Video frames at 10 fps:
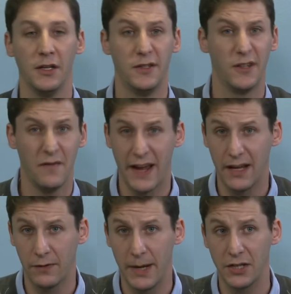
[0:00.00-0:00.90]
to convey
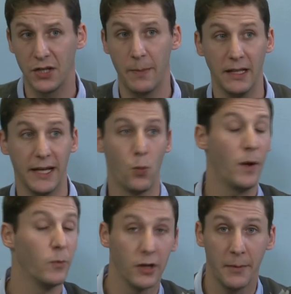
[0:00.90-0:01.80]
information about like
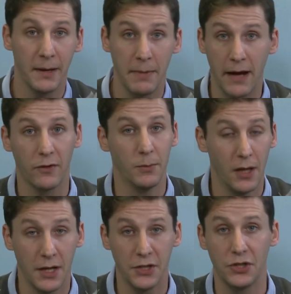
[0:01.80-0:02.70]
when we're coming back from
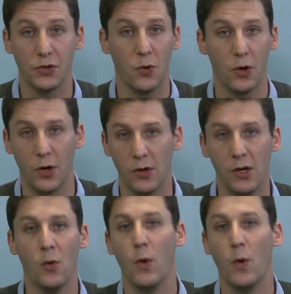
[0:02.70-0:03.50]
lunch or